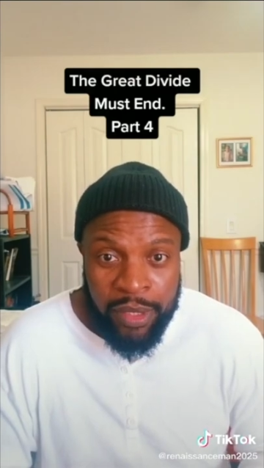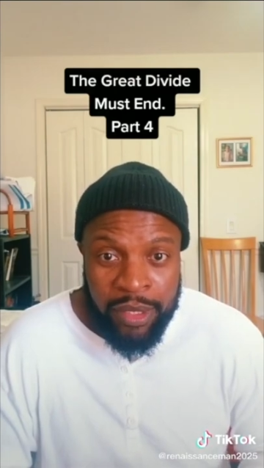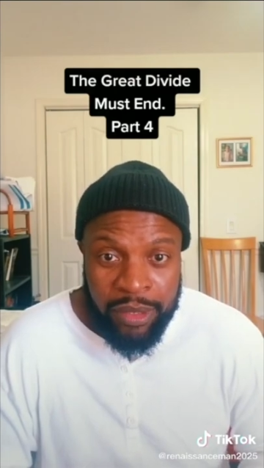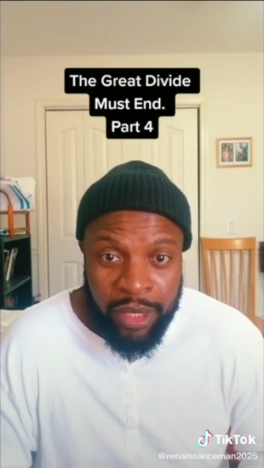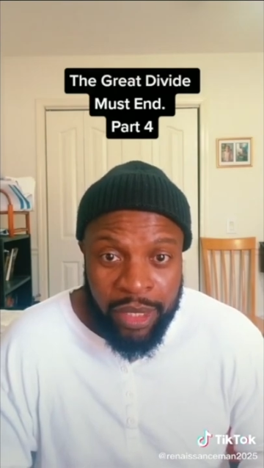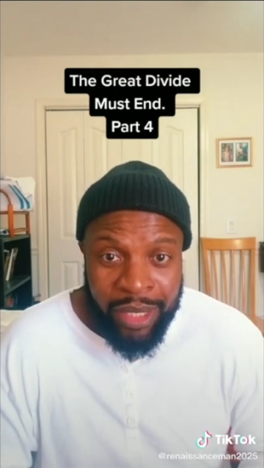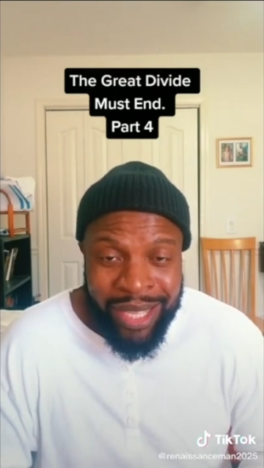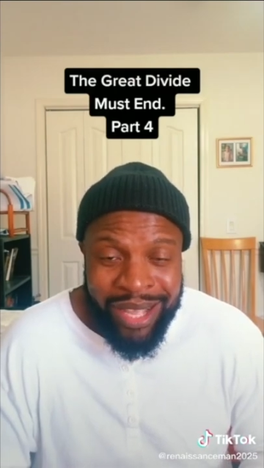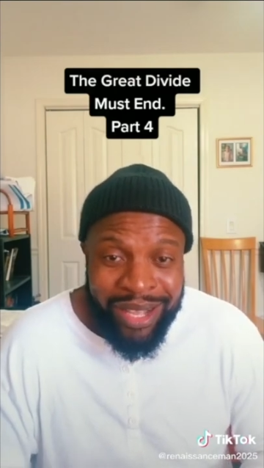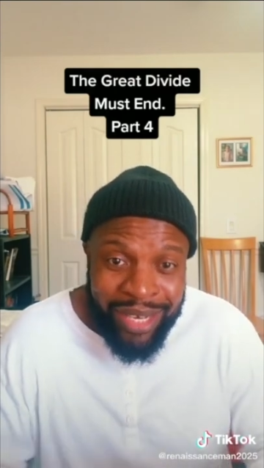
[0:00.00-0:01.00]
See,
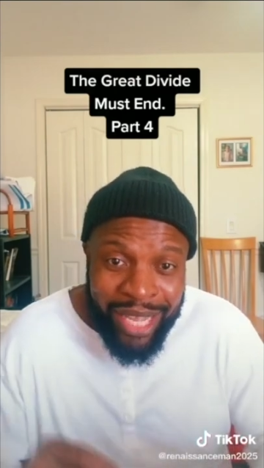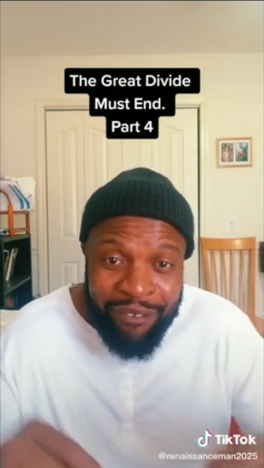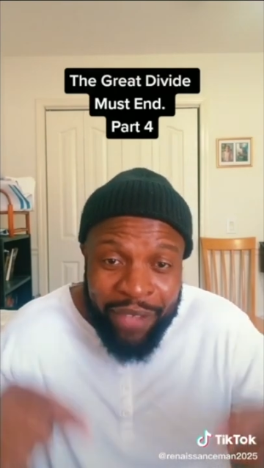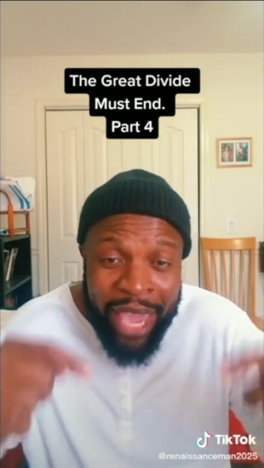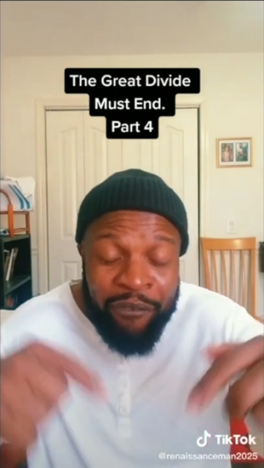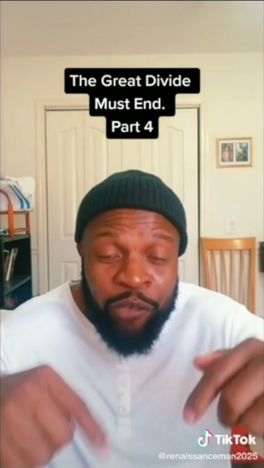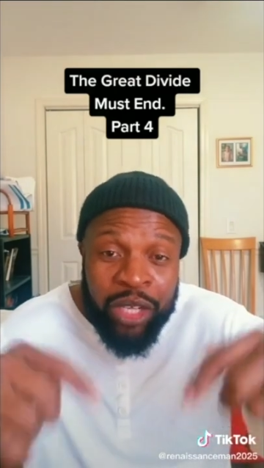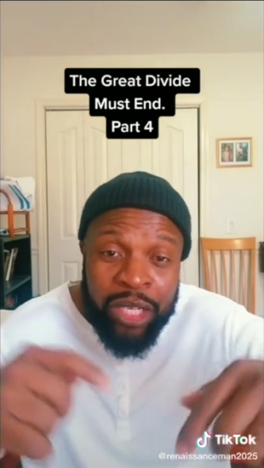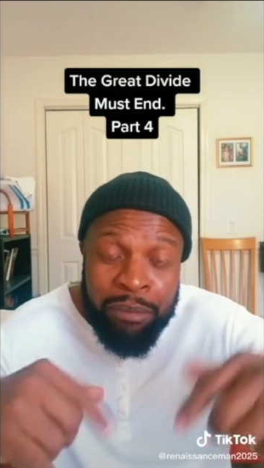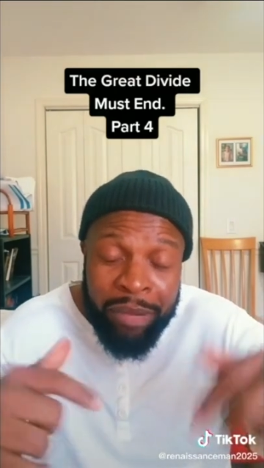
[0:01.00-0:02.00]
a lot of
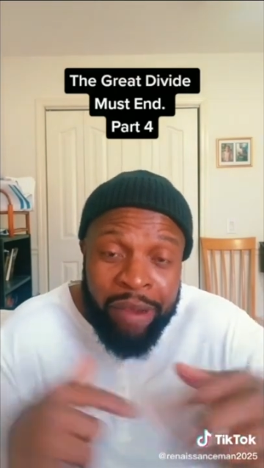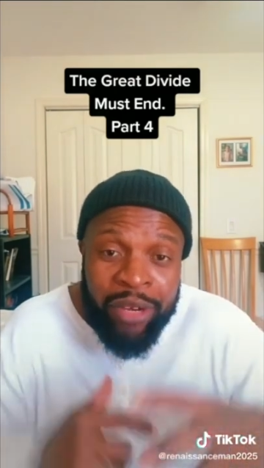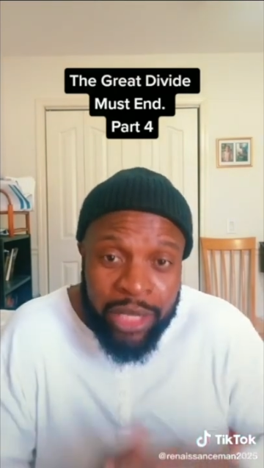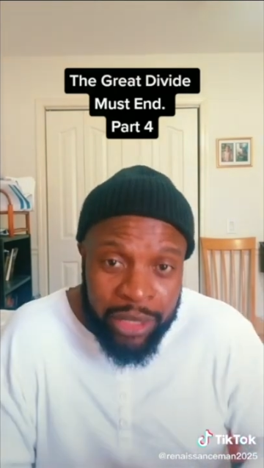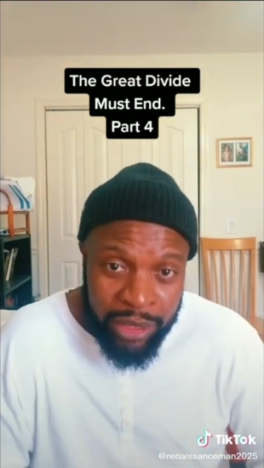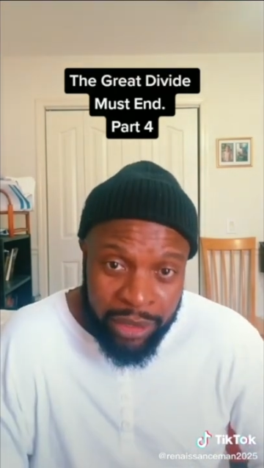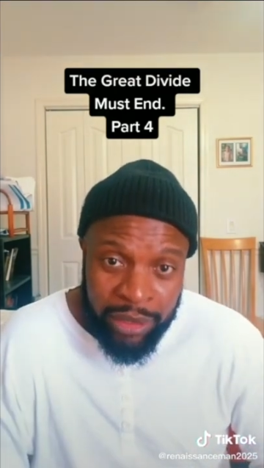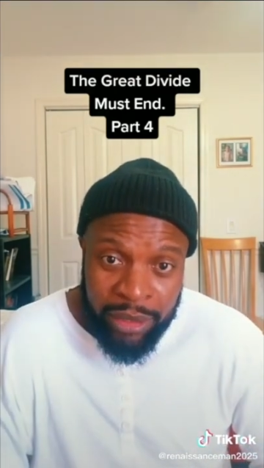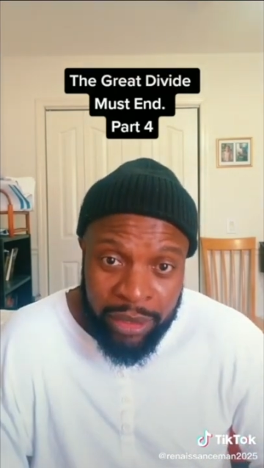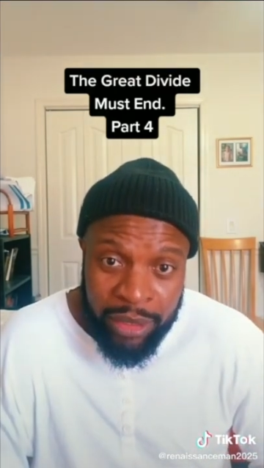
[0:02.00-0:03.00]
African Americans,